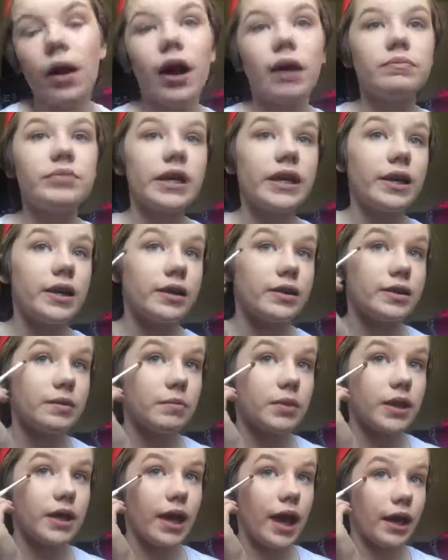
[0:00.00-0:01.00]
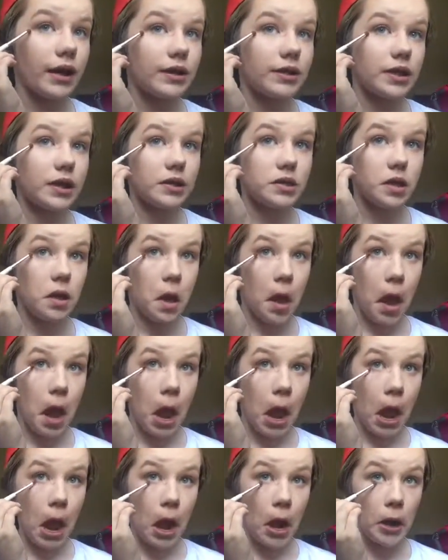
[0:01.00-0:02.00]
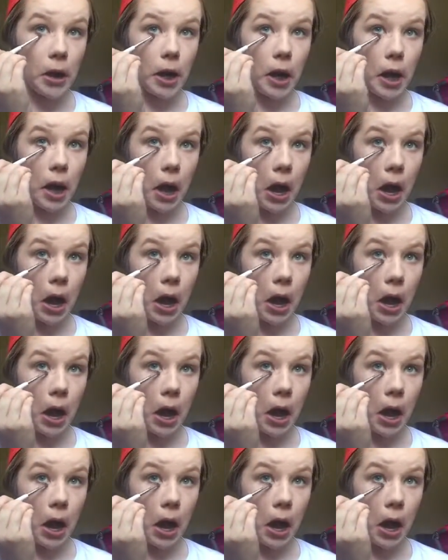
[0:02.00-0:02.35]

I'm taking some of the excess and